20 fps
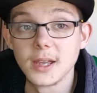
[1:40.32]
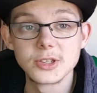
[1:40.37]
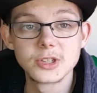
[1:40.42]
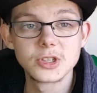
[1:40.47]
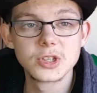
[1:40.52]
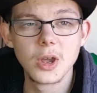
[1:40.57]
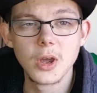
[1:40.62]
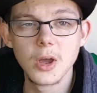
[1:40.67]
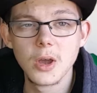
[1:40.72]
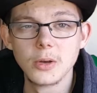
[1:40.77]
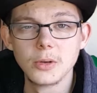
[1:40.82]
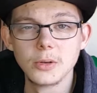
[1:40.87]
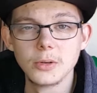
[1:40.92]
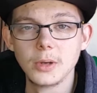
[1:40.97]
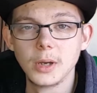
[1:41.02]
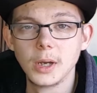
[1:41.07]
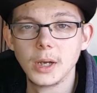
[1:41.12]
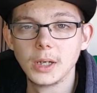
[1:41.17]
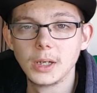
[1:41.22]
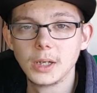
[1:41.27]

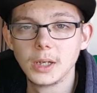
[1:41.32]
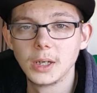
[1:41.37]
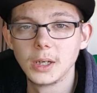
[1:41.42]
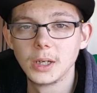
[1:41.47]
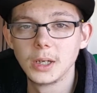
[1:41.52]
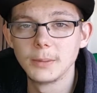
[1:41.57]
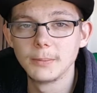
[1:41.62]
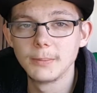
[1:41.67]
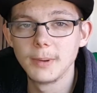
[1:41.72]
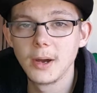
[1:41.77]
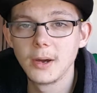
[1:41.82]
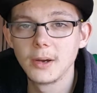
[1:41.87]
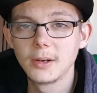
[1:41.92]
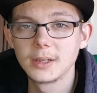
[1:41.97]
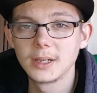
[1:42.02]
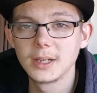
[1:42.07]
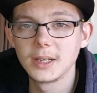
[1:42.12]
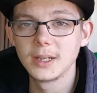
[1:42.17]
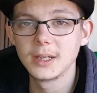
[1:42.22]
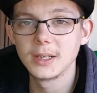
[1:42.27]
so
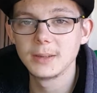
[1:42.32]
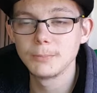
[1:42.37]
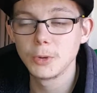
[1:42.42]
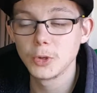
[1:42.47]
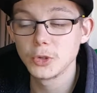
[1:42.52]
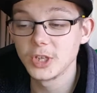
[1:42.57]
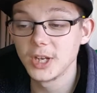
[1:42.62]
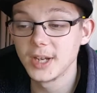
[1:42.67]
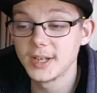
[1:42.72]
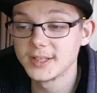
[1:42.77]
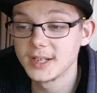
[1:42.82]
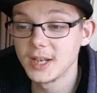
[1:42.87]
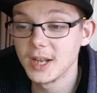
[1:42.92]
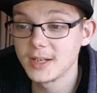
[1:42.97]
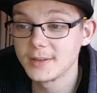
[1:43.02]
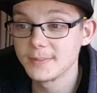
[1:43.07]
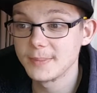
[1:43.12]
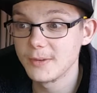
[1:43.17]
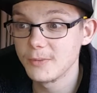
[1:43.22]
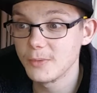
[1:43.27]
apparently Pussy doesn't like
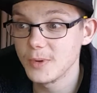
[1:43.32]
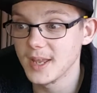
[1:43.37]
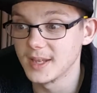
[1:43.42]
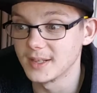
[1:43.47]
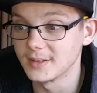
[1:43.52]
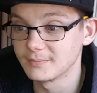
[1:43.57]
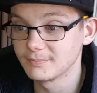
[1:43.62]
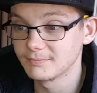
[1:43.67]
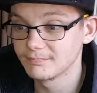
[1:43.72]
to be wet.